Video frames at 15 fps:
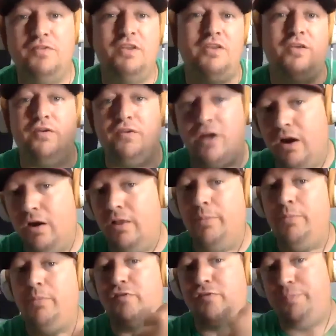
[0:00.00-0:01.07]
And there's
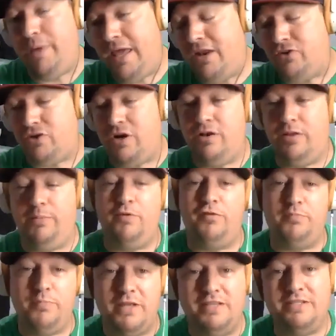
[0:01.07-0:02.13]
Harlem, there's Spanish Harlem,
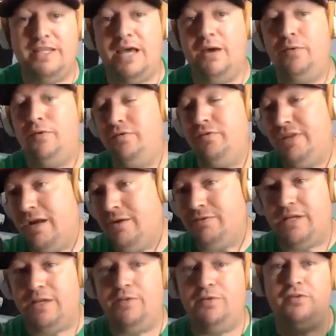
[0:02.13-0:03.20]
there's Midtown, there's
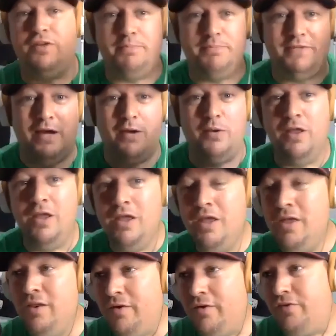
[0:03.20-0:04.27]
Downtown, there's Uptown,
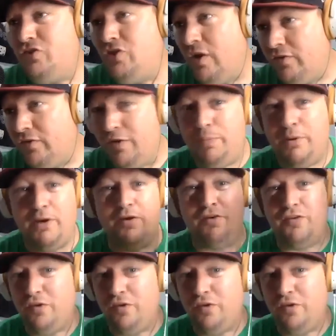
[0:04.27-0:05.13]
there's Chelsea Piers.